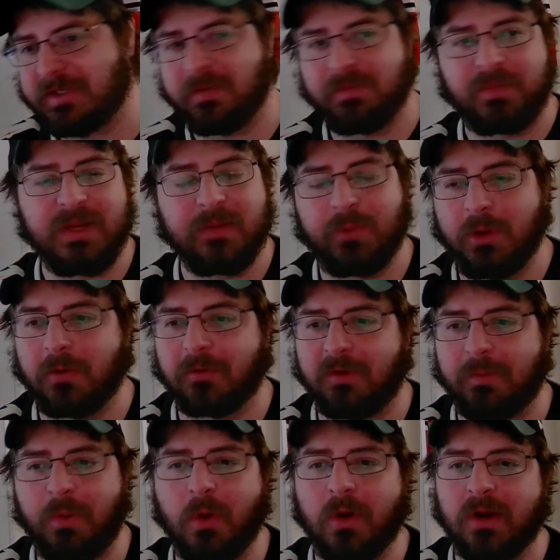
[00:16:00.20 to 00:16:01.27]
people
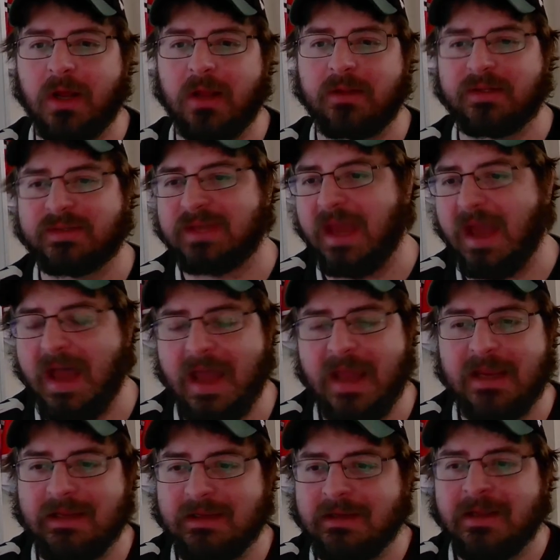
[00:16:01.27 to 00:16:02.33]
report on this guy,
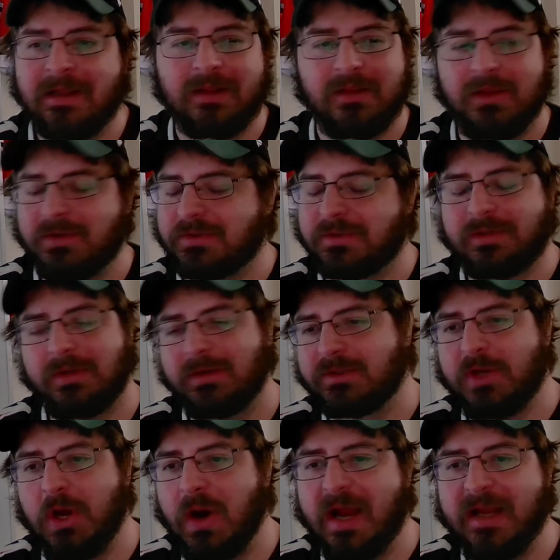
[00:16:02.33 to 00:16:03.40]
and there's no
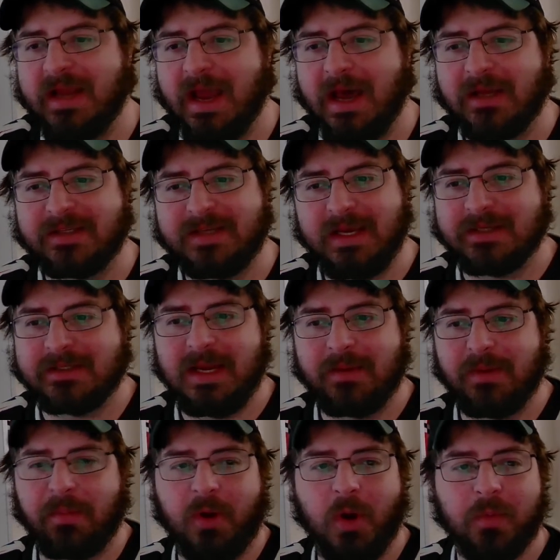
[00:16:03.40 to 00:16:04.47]
idea how to say his name
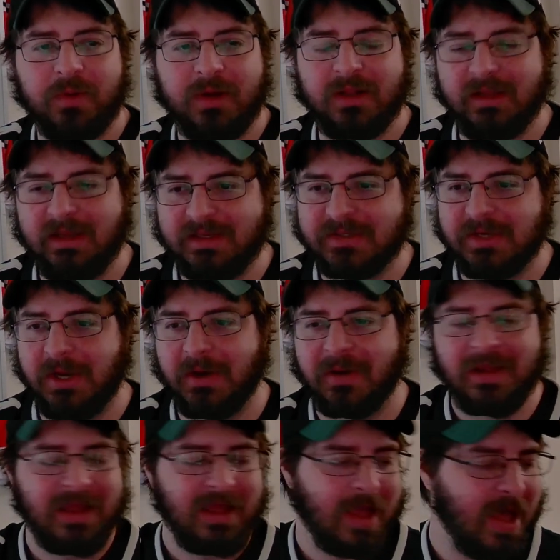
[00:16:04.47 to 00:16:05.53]
appropriately. So,
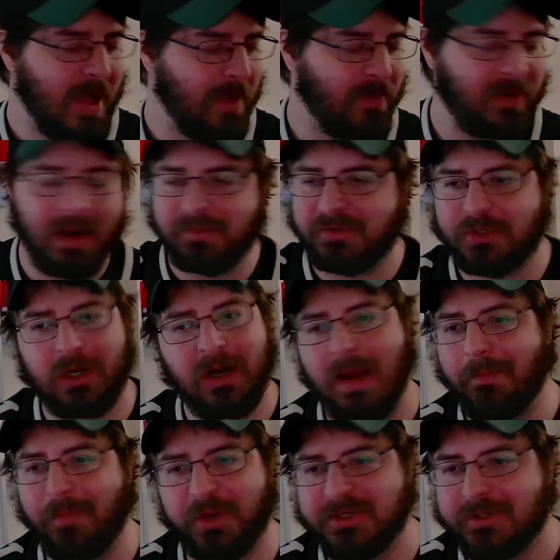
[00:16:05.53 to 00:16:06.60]
and I'm sure I'm
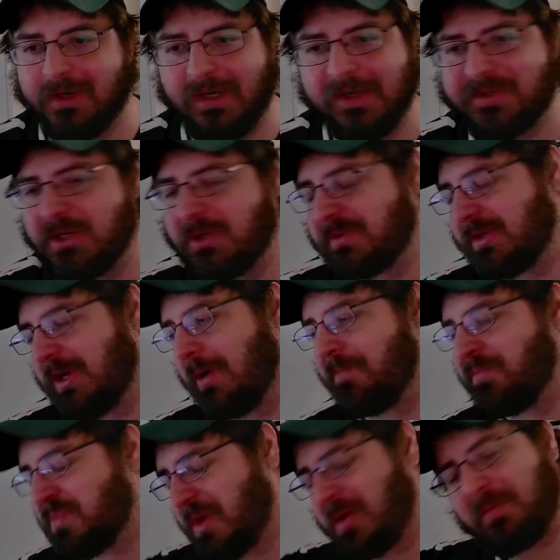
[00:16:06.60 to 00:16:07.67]
butchering it too. So,
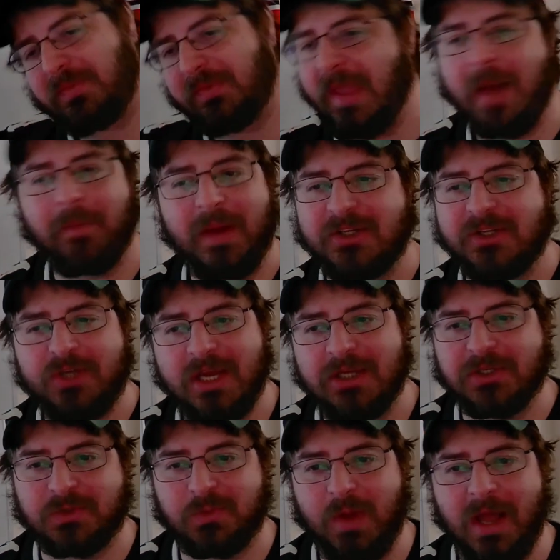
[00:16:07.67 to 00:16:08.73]
that might change as
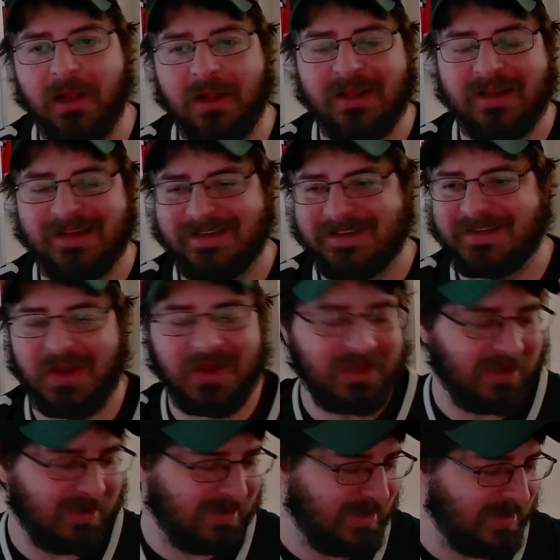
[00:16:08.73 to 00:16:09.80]
well.
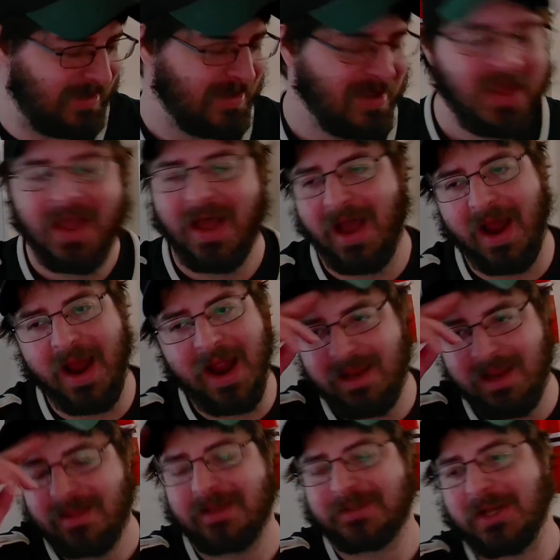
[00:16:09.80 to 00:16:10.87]
All right,
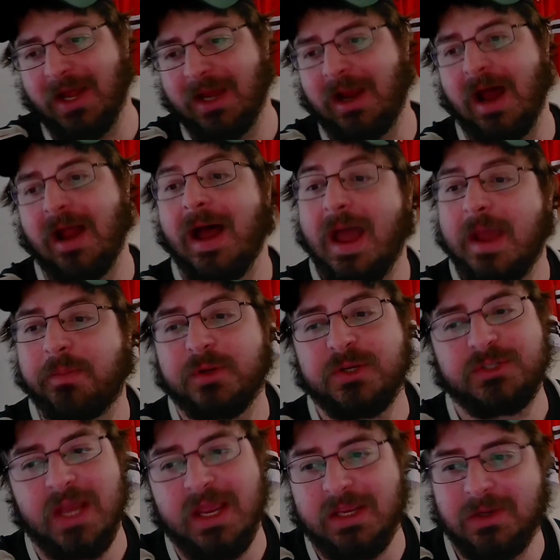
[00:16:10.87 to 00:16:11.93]
that's all I got. I appreciate
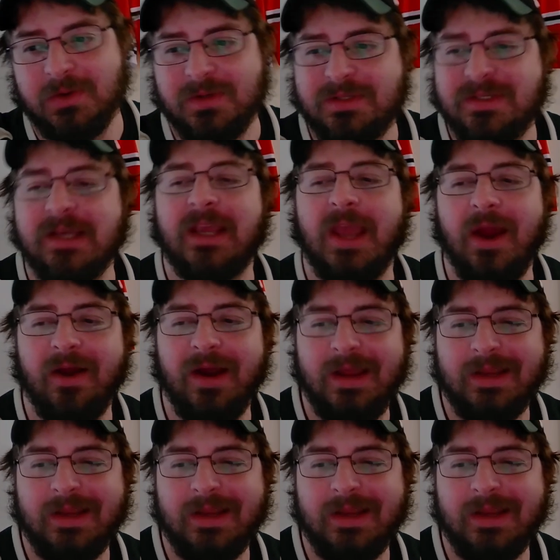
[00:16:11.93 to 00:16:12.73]
you. Take care. All right.